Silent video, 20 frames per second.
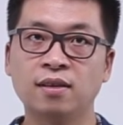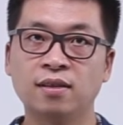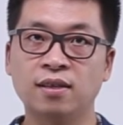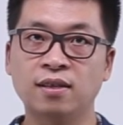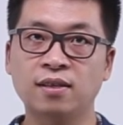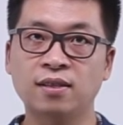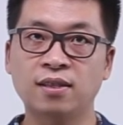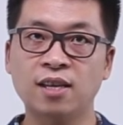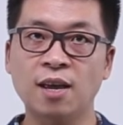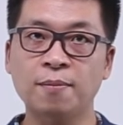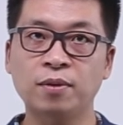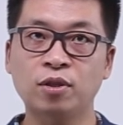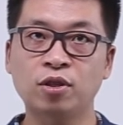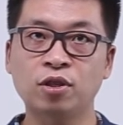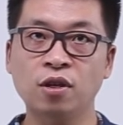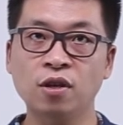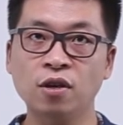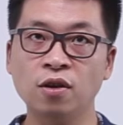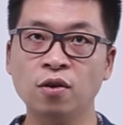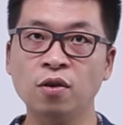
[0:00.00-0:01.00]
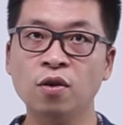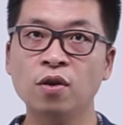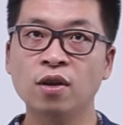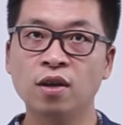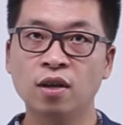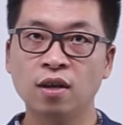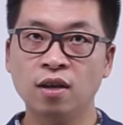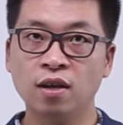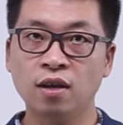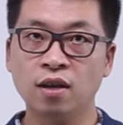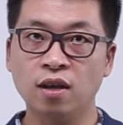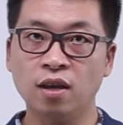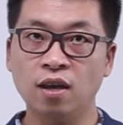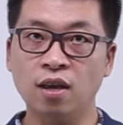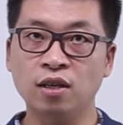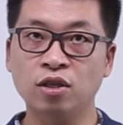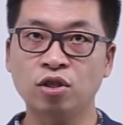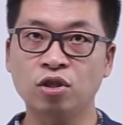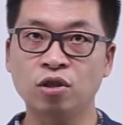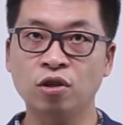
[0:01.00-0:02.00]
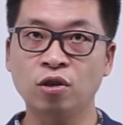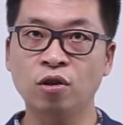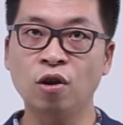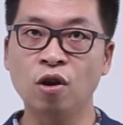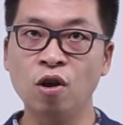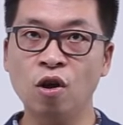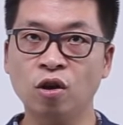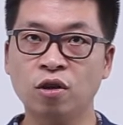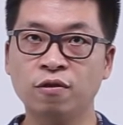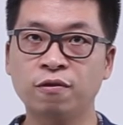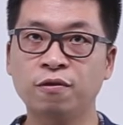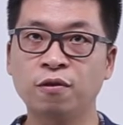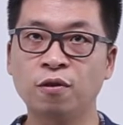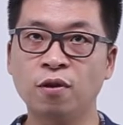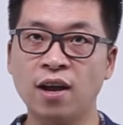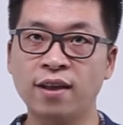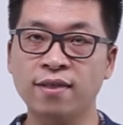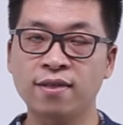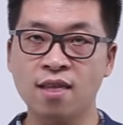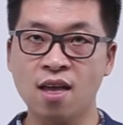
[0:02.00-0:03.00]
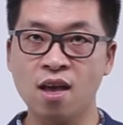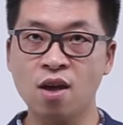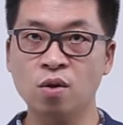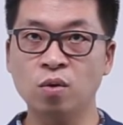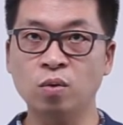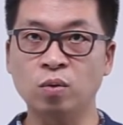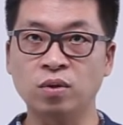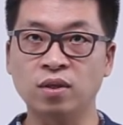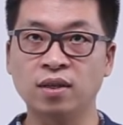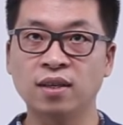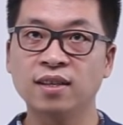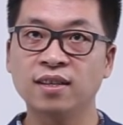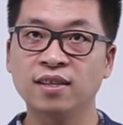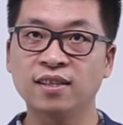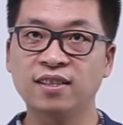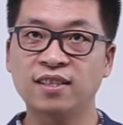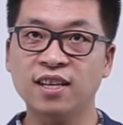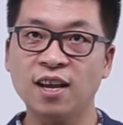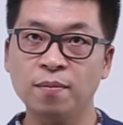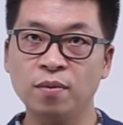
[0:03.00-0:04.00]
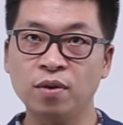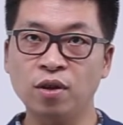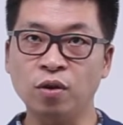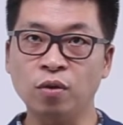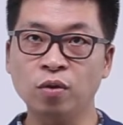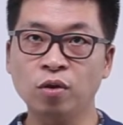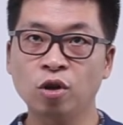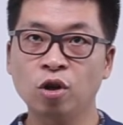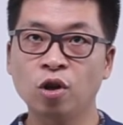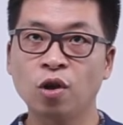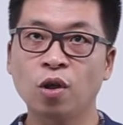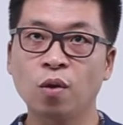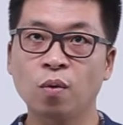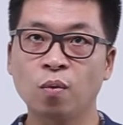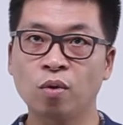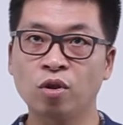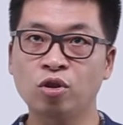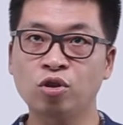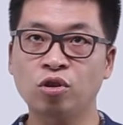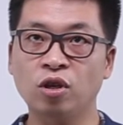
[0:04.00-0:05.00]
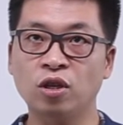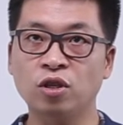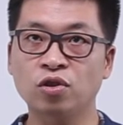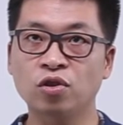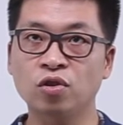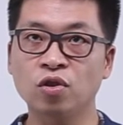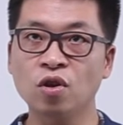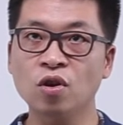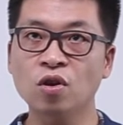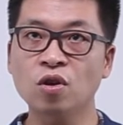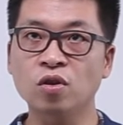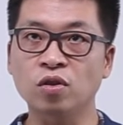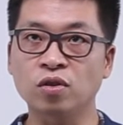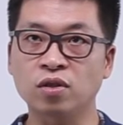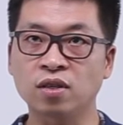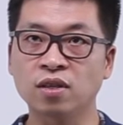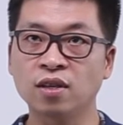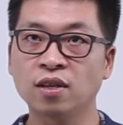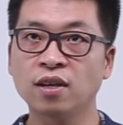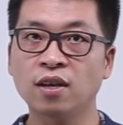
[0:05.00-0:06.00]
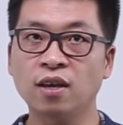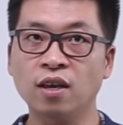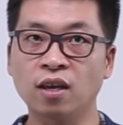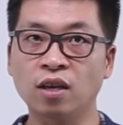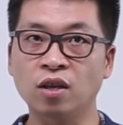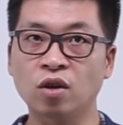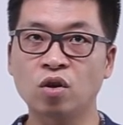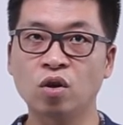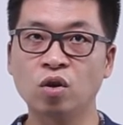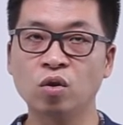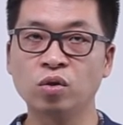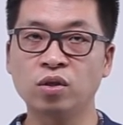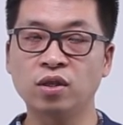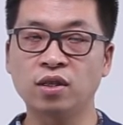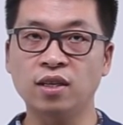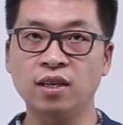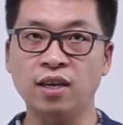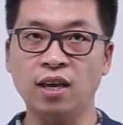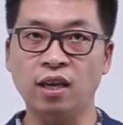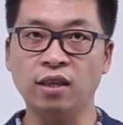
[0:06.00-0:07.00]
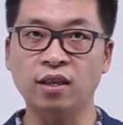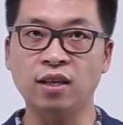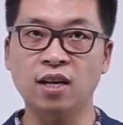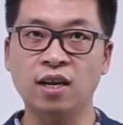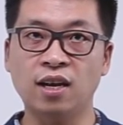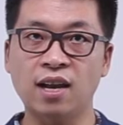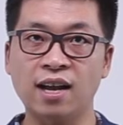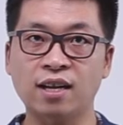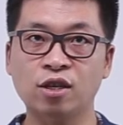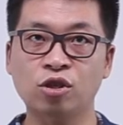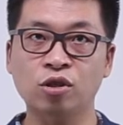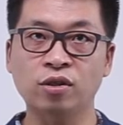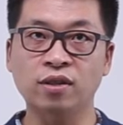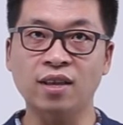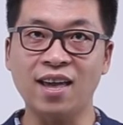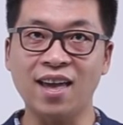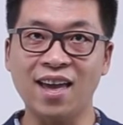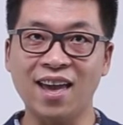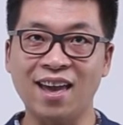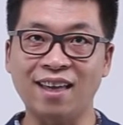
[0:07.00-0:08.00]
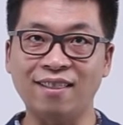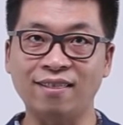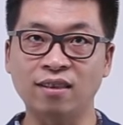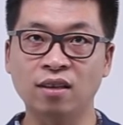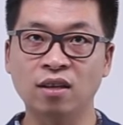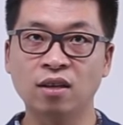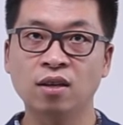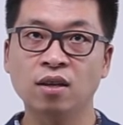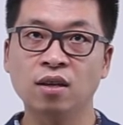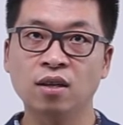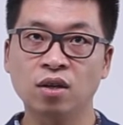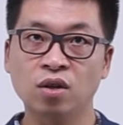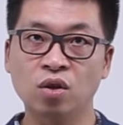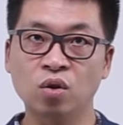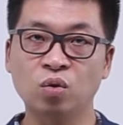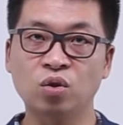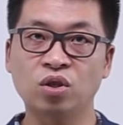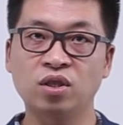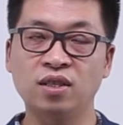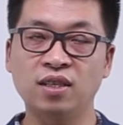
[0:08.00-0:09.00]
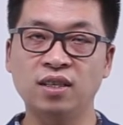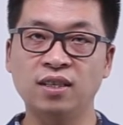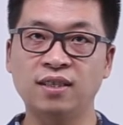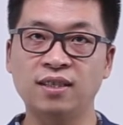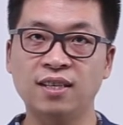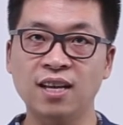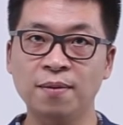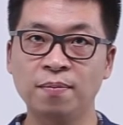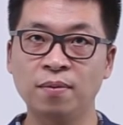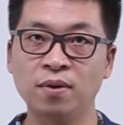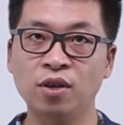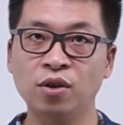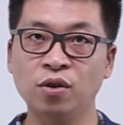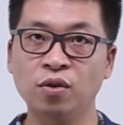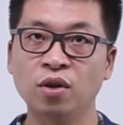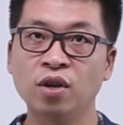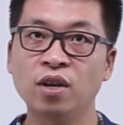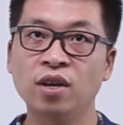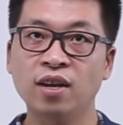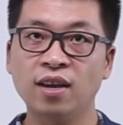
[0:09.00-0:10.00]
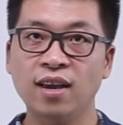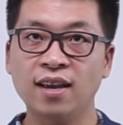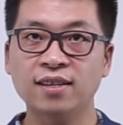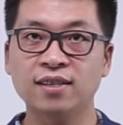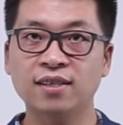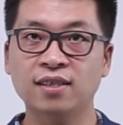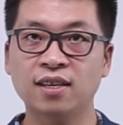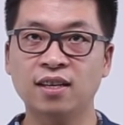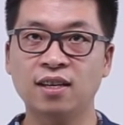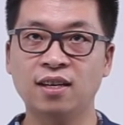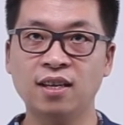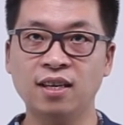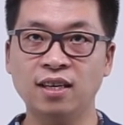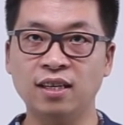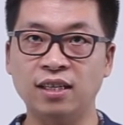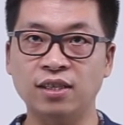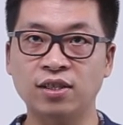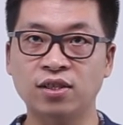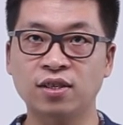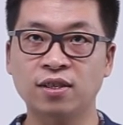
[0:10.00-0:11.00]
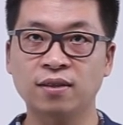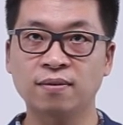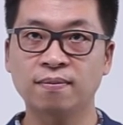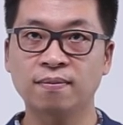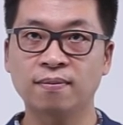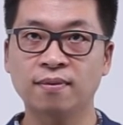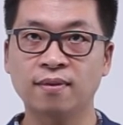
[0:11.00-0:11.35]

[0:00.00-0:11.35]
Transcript: The step 2 is to look for a node W which is not included in collection N, whose dW is the least,